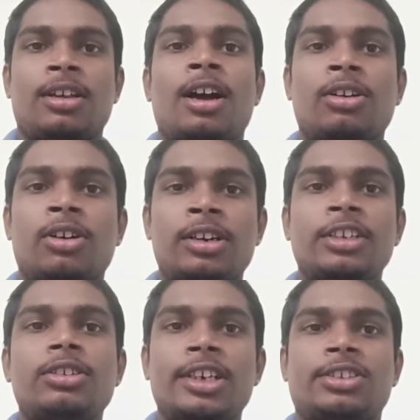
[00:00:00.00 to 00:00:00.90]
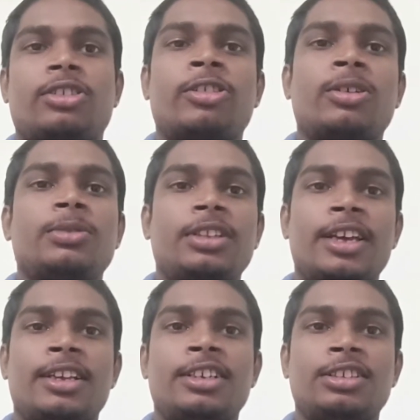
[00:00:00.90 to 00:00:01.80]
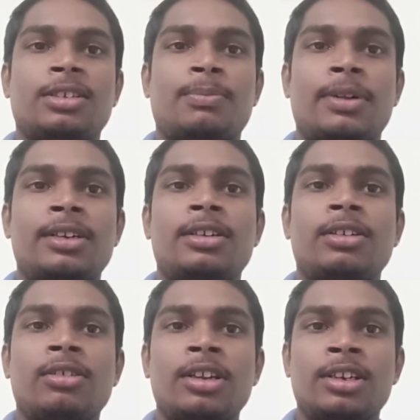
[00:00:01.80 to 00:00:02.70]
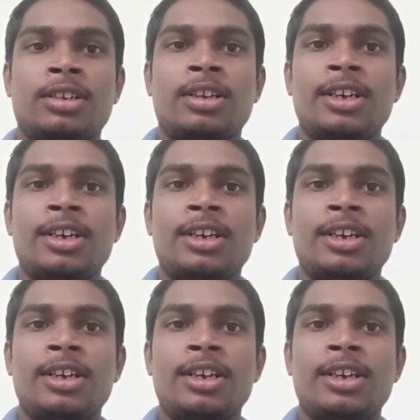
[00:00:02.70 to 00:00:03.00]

according to astronomy there is a particular